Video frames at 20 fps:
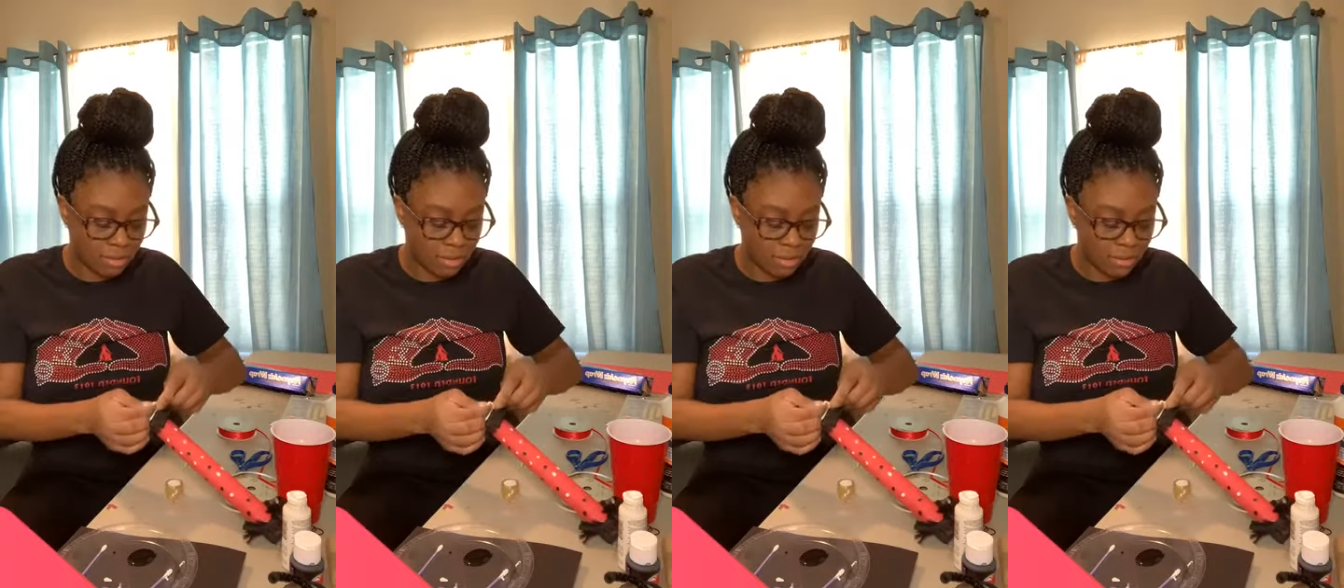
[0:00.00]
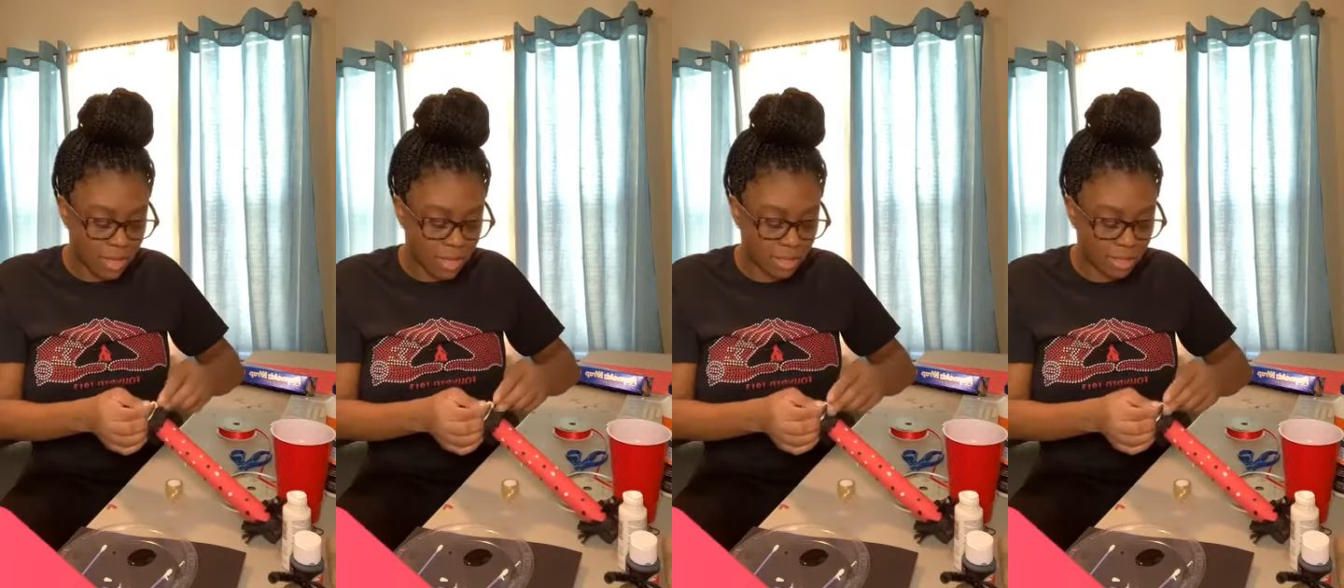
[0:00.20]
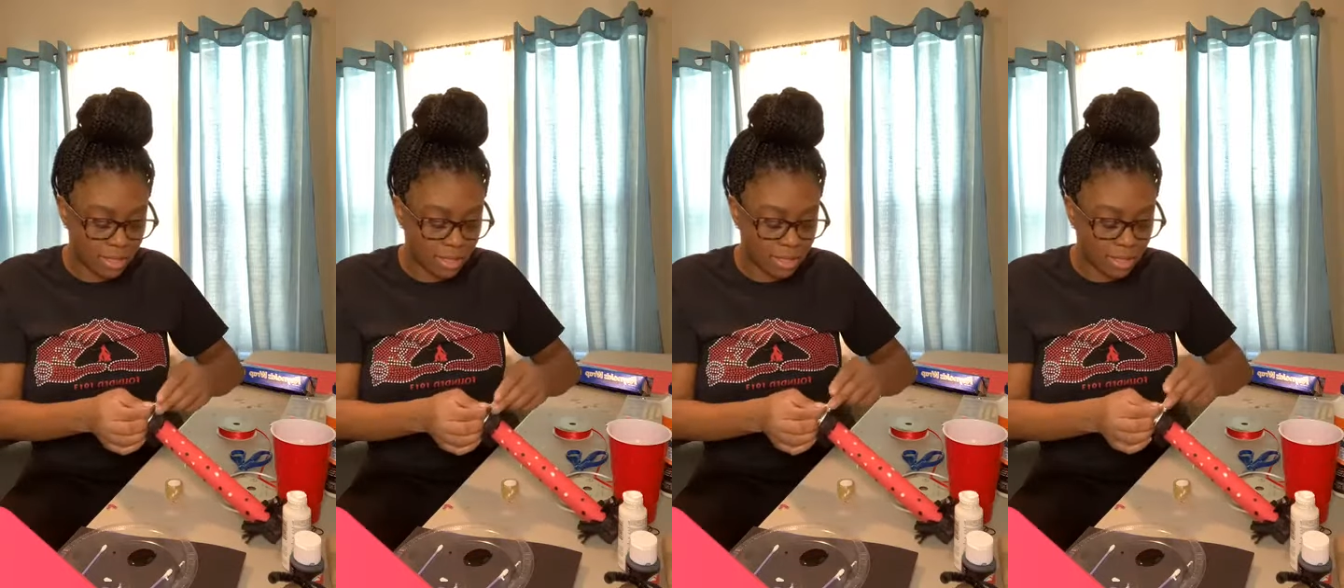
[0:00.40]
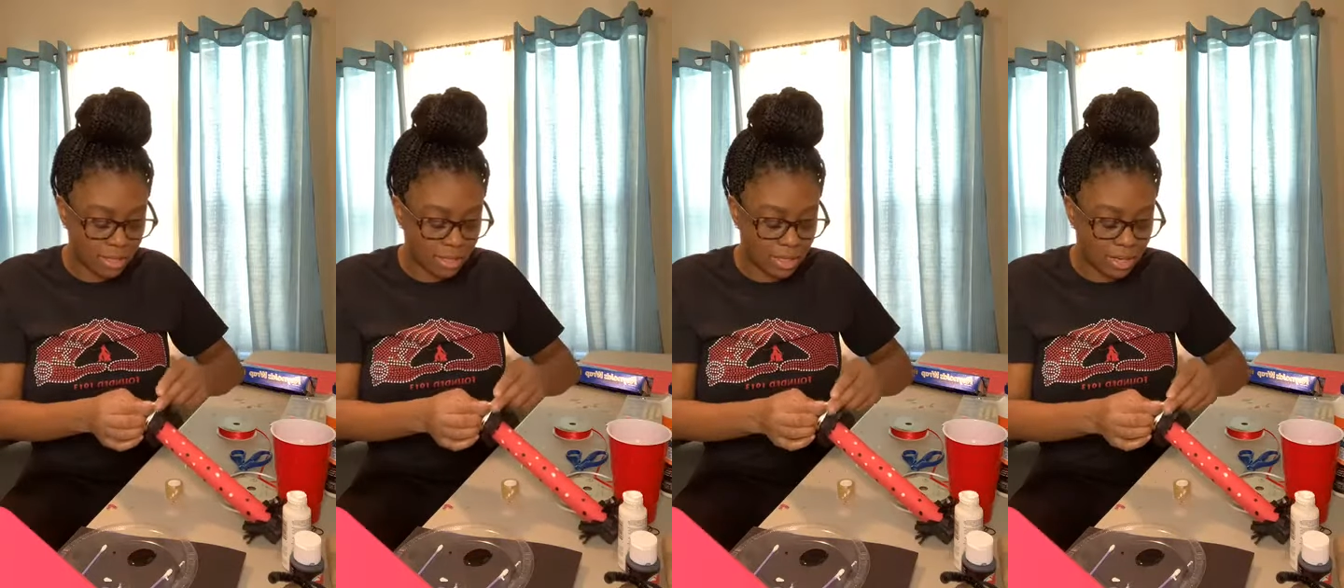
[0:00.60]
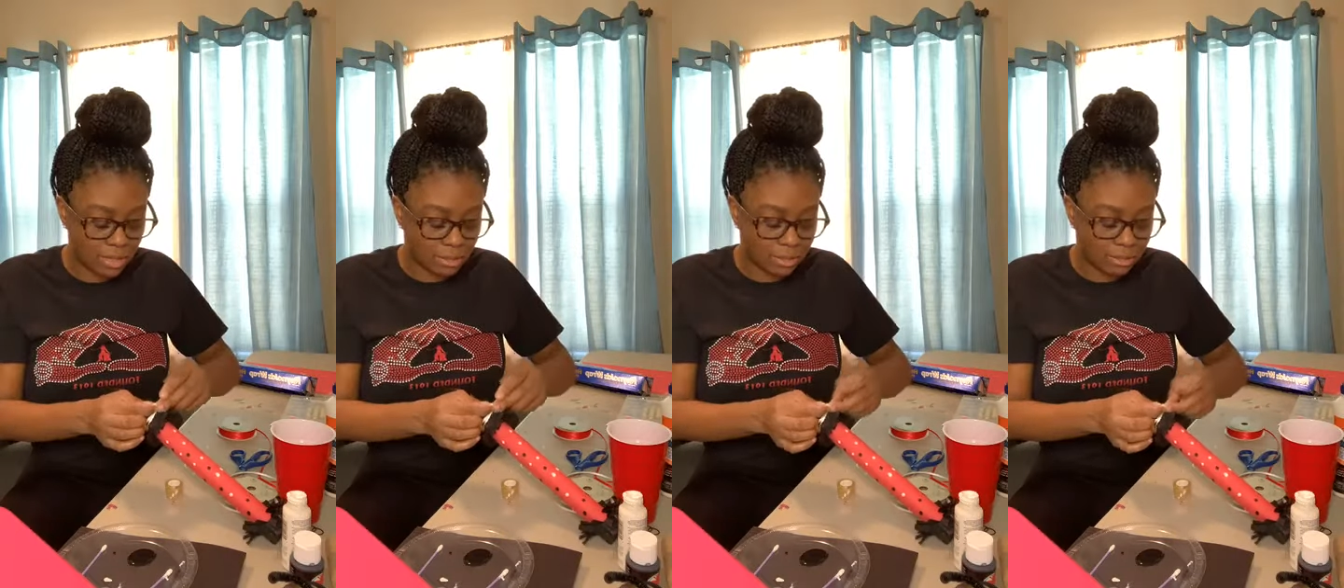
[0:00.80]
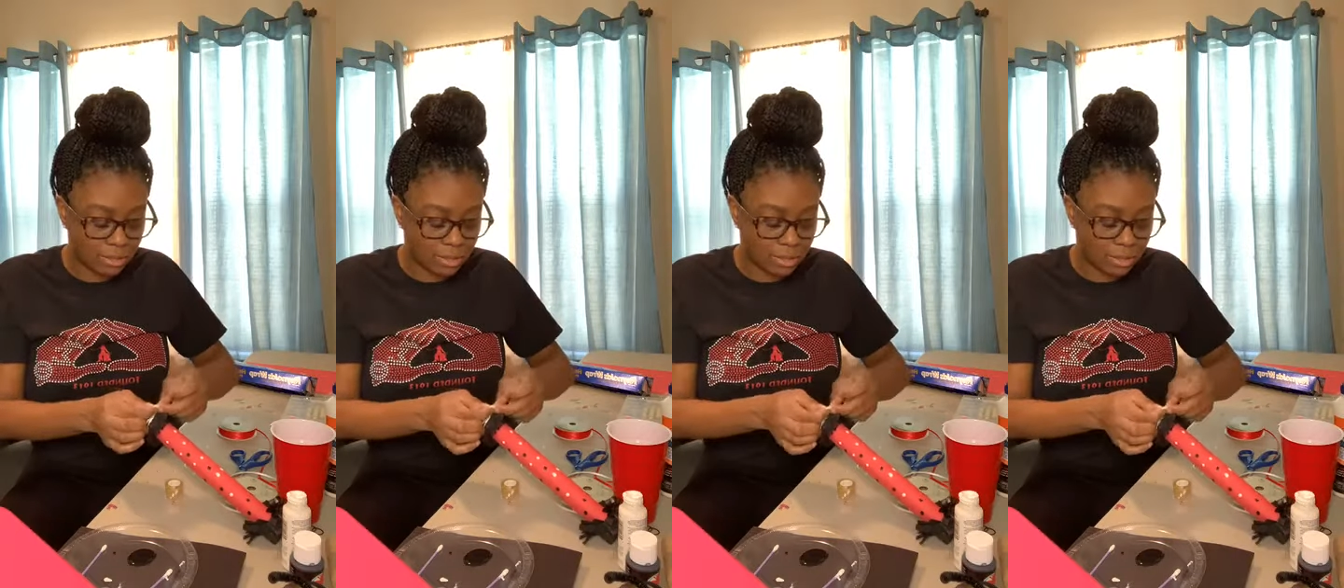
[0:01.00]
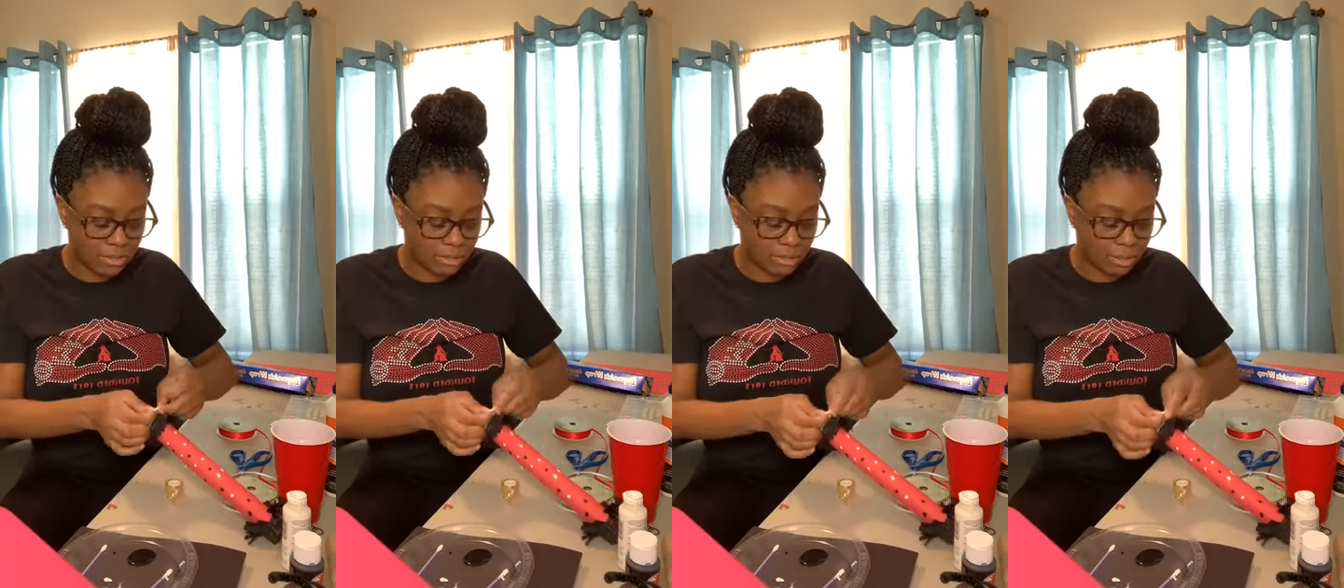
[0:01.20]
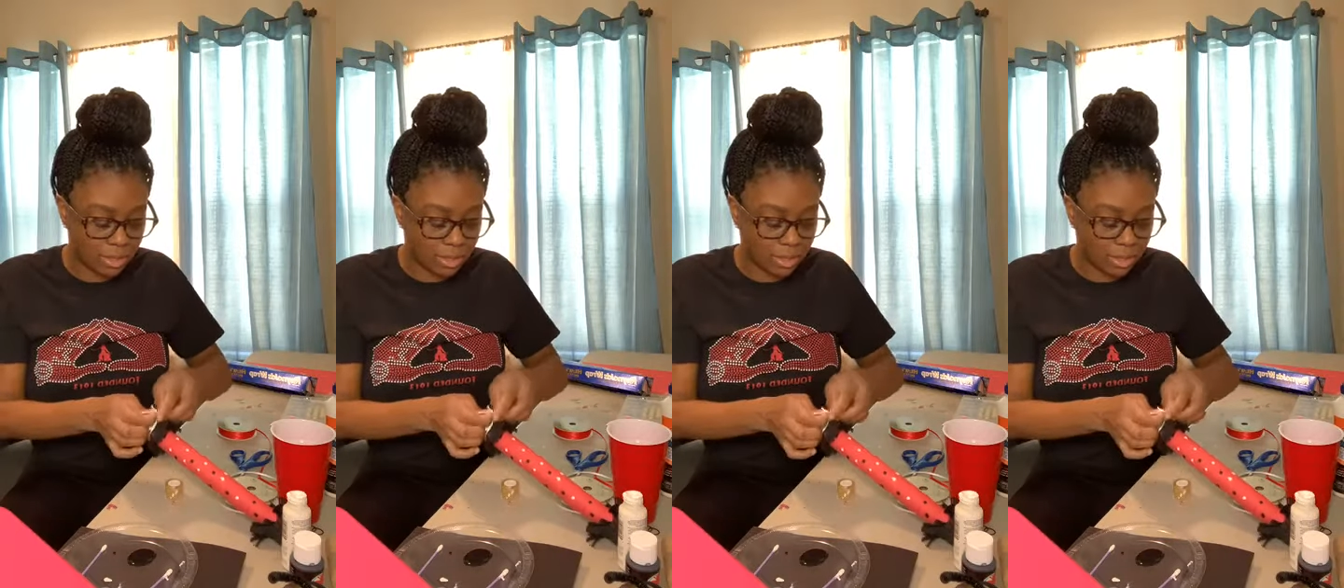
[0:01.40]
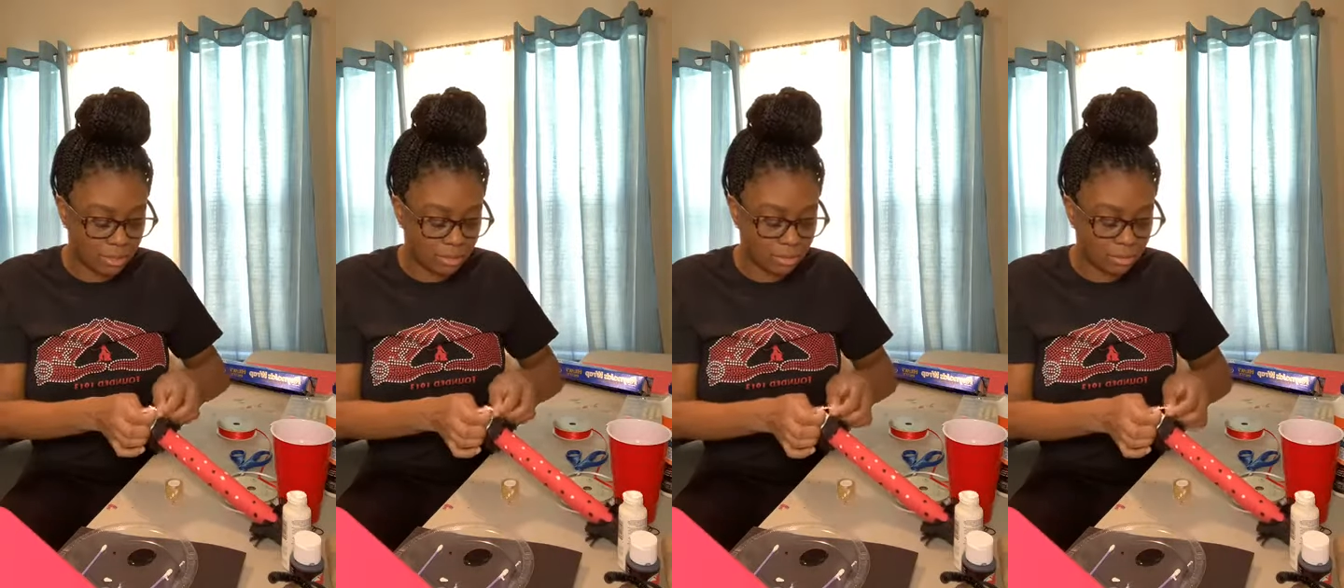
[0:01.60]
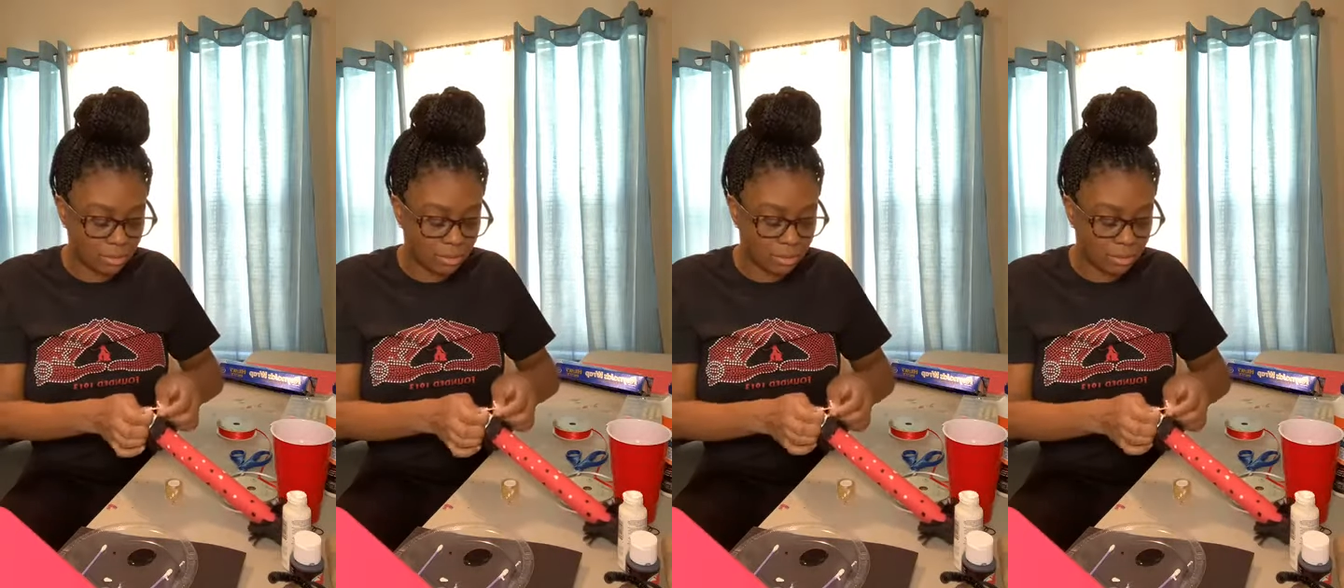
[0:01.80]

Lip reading: If I can get all 3 of them in there,